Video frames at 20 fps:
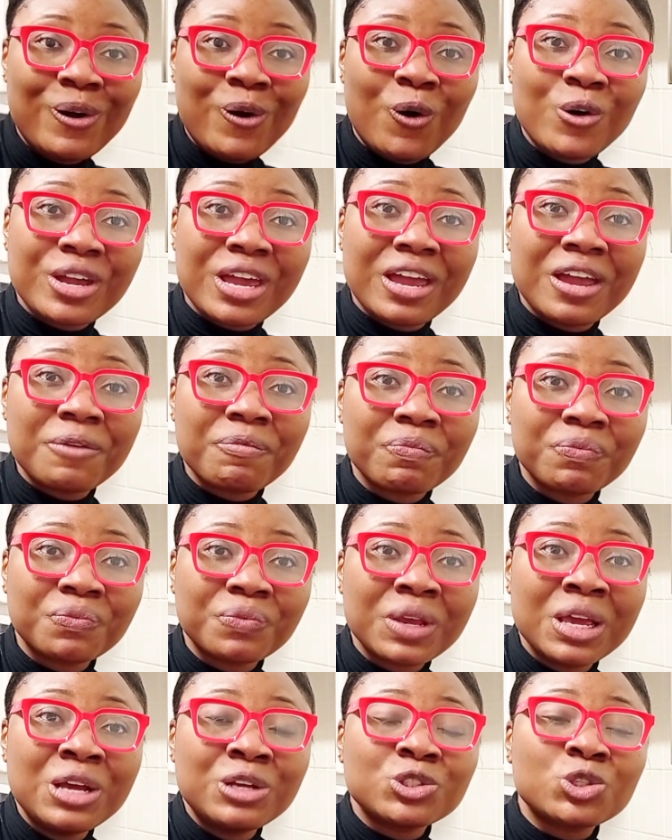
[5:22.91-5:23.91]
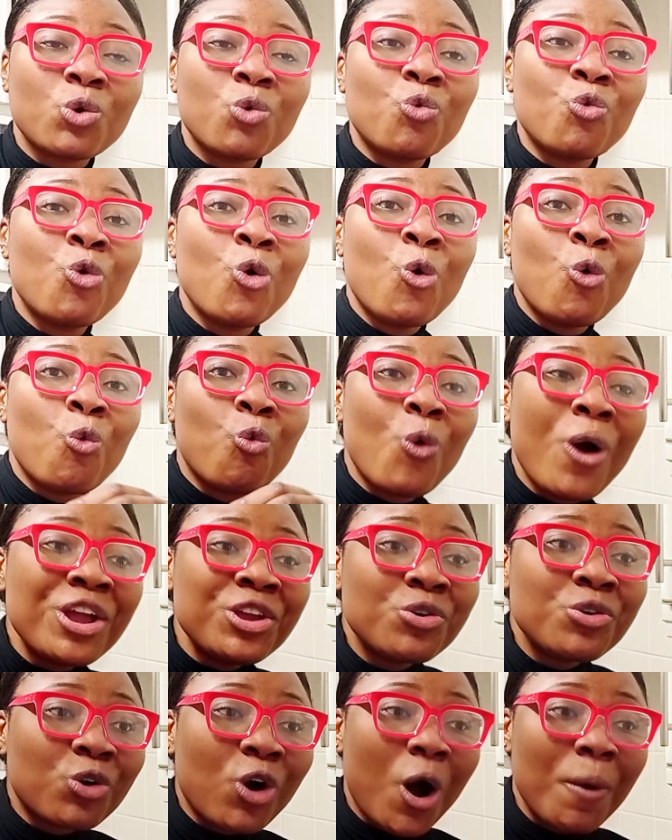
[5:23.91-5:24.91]
Okay, so when
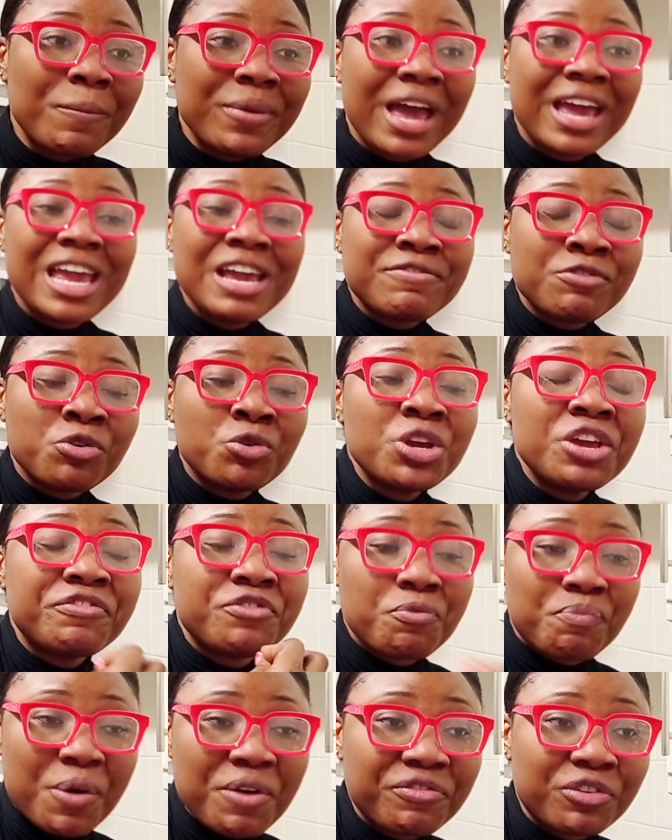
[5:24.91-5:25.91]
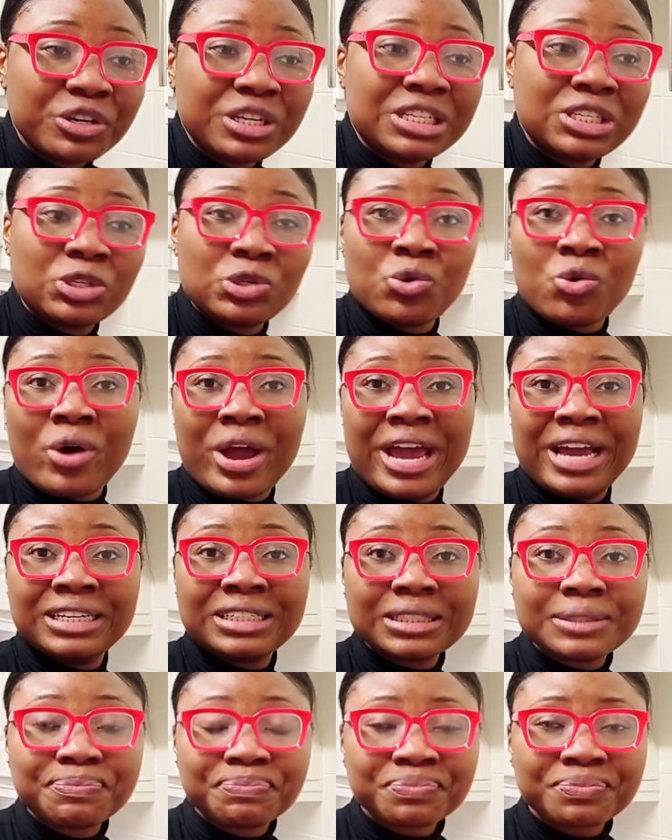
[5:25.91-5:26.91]
you come here, even if you pay for the
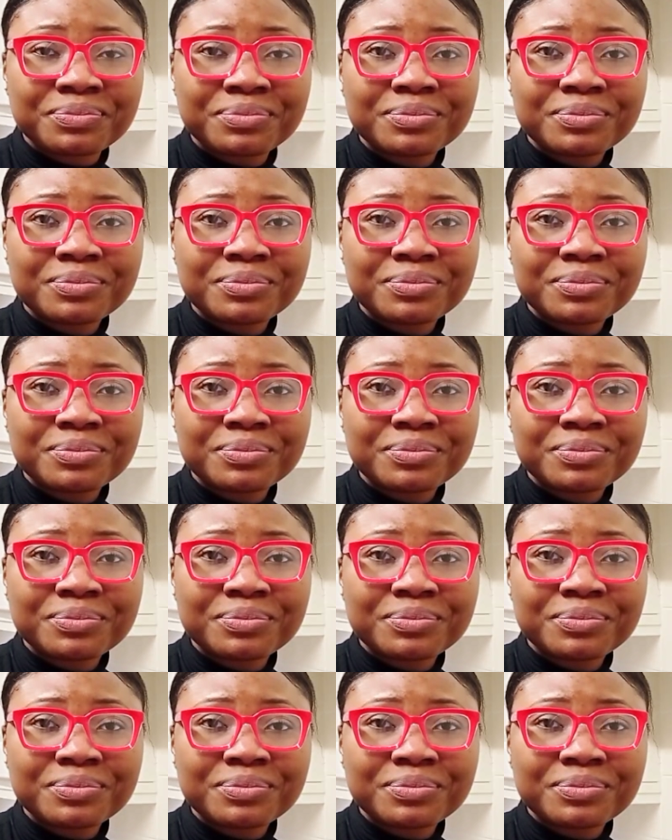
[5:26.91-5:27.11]
COS,